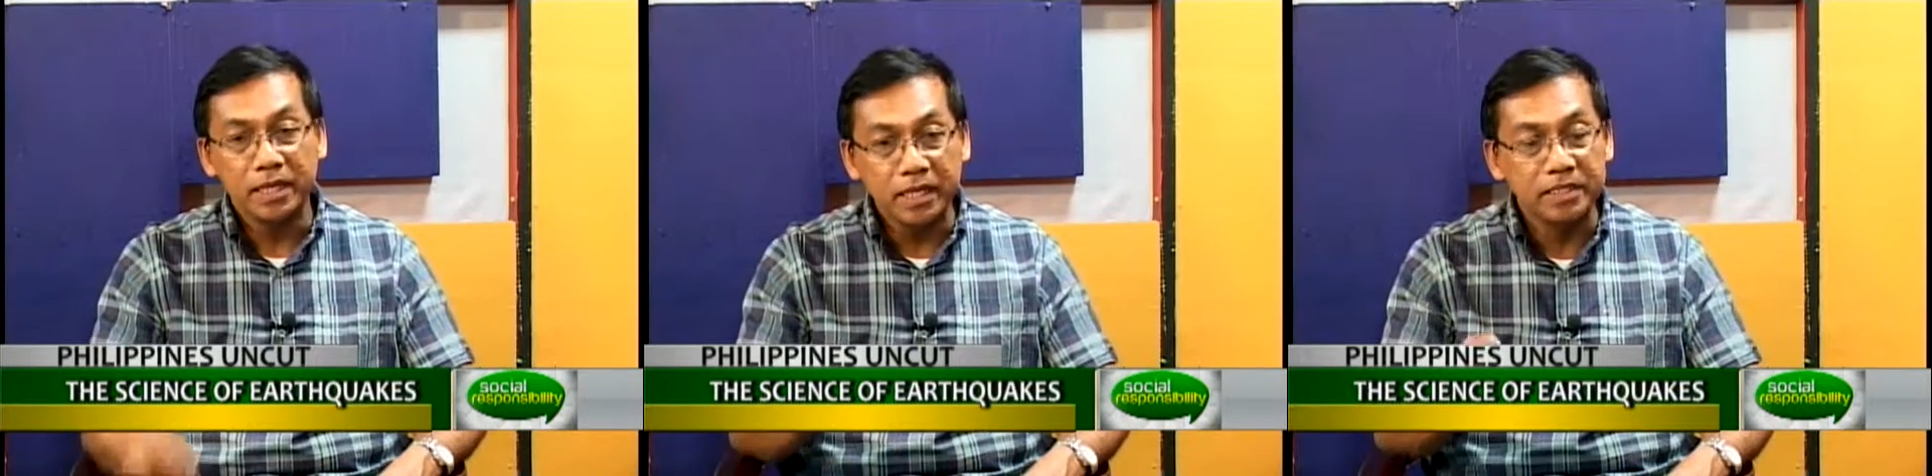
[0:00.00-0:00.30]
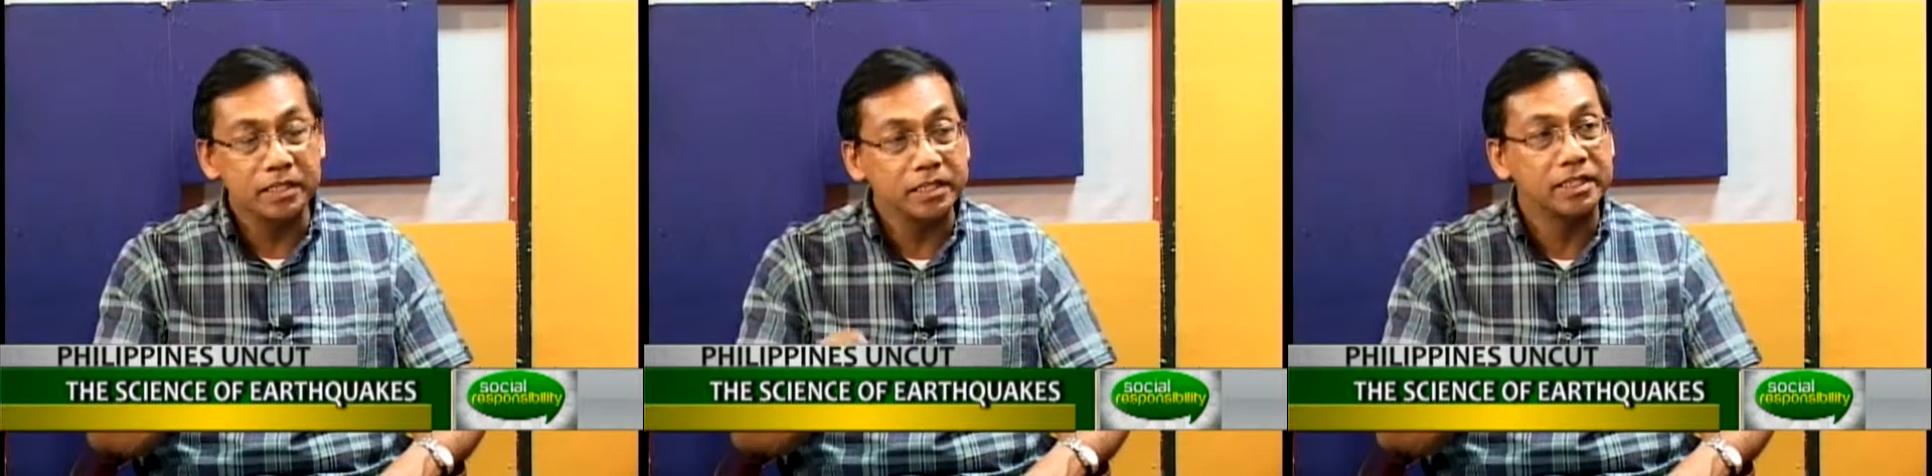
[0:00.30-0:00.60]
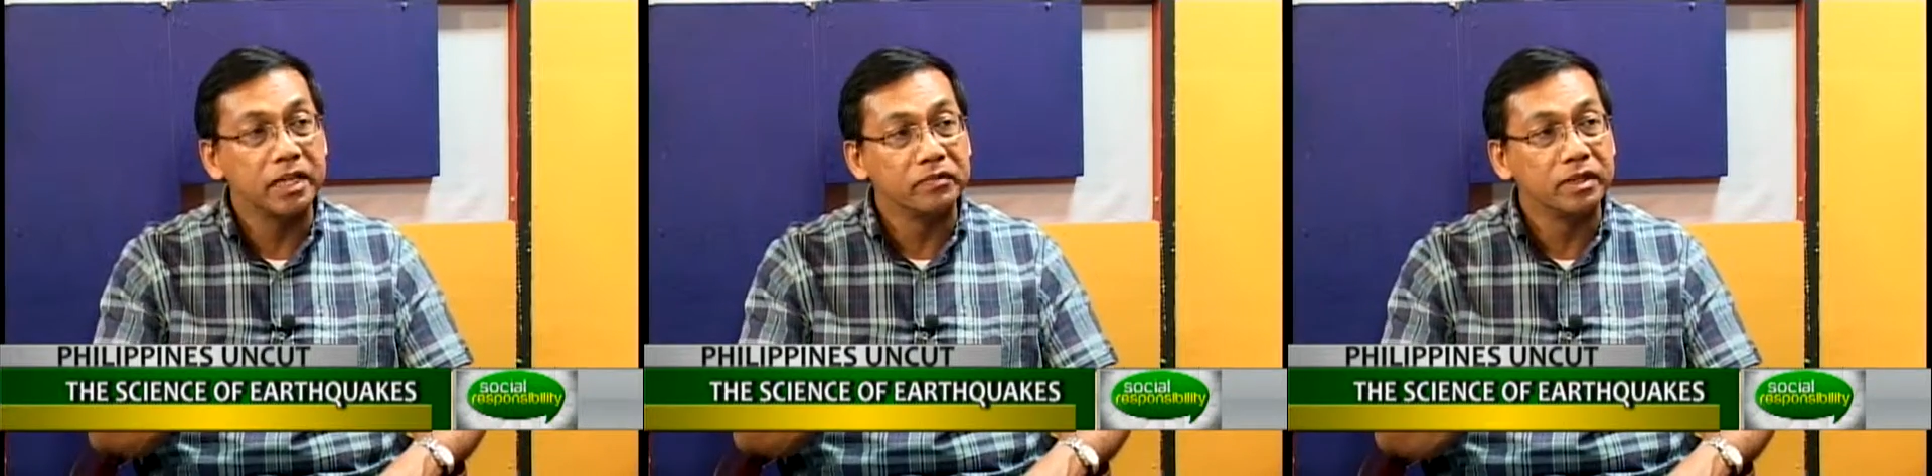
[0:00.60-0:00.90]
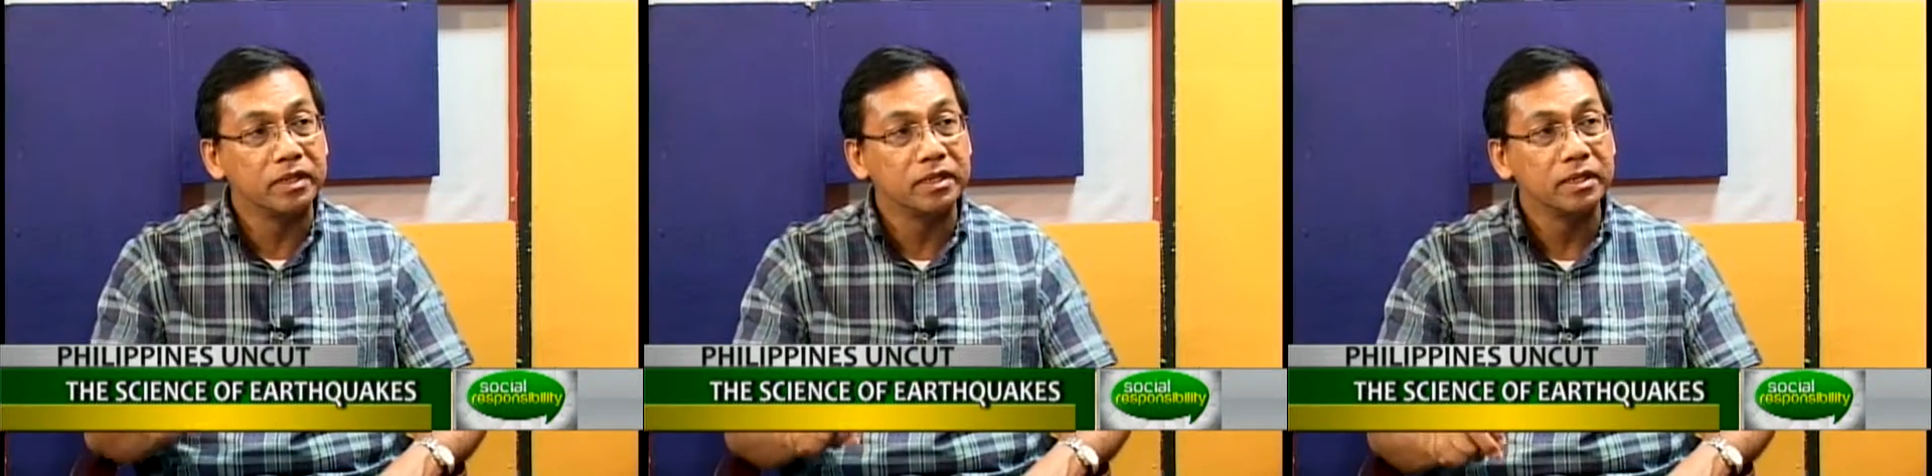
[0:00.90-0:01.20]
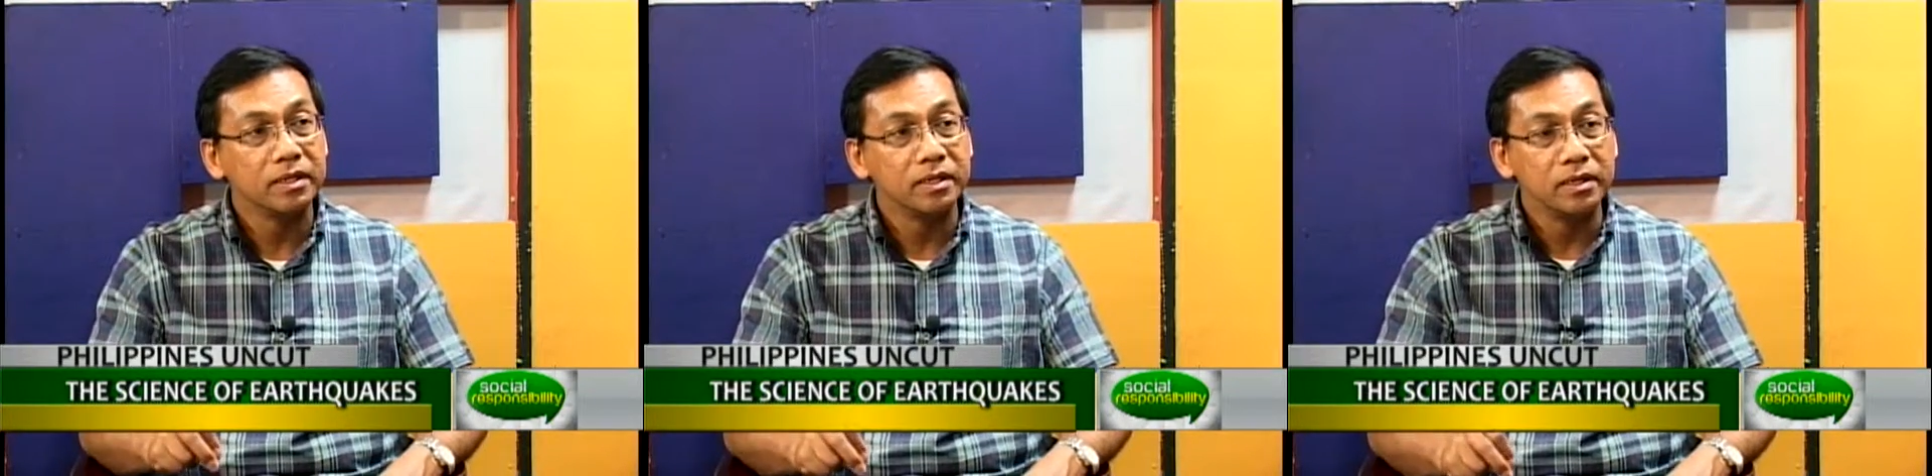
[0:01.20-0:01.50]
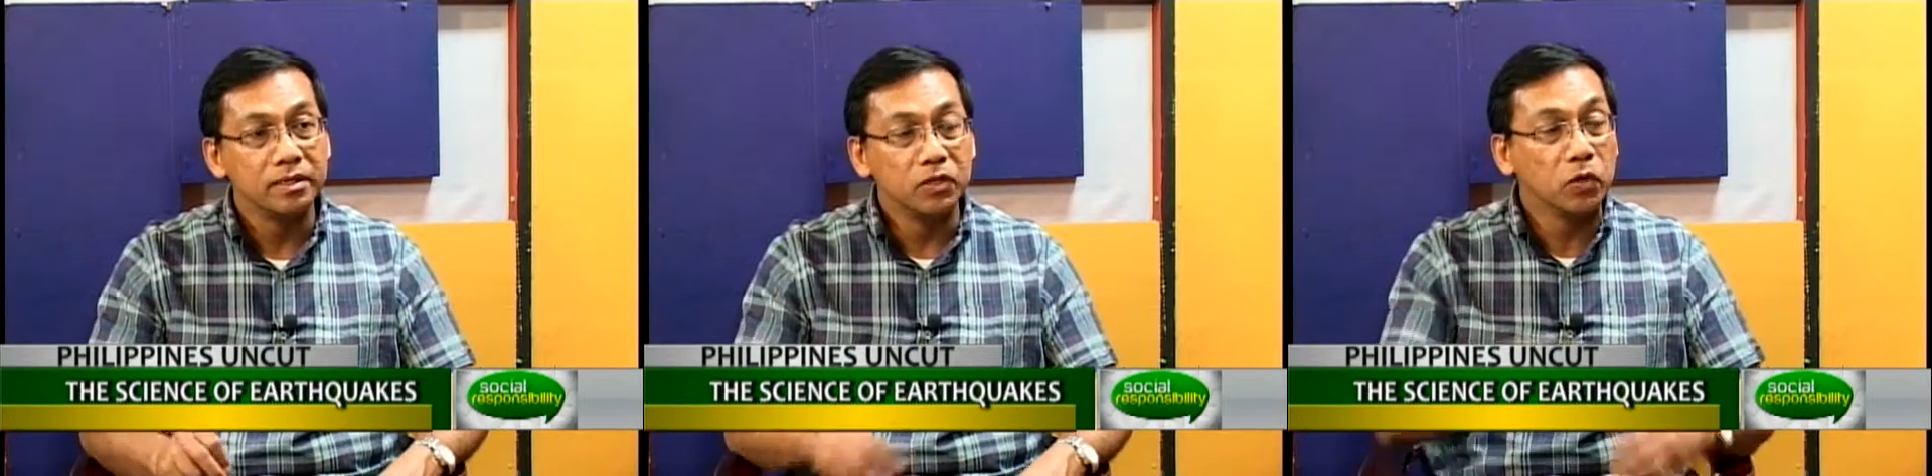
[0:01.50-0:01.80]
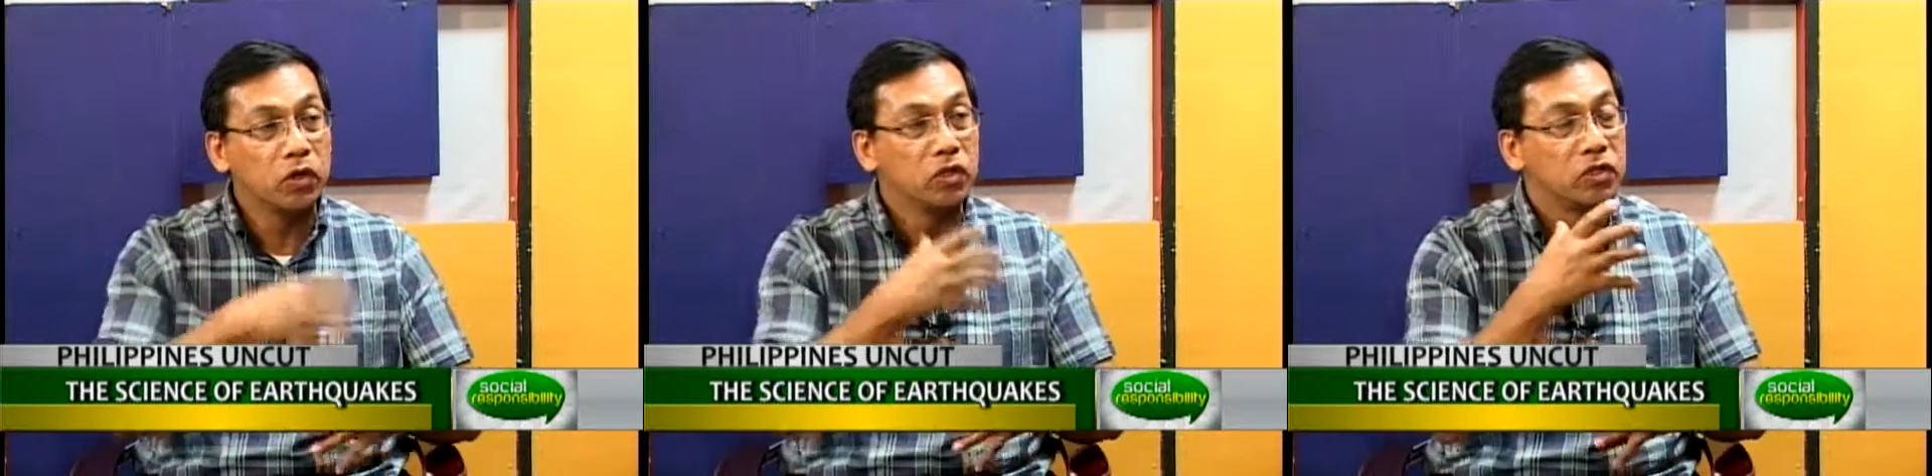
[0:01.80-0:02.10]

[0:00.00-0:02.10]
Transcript: Intensity 7, you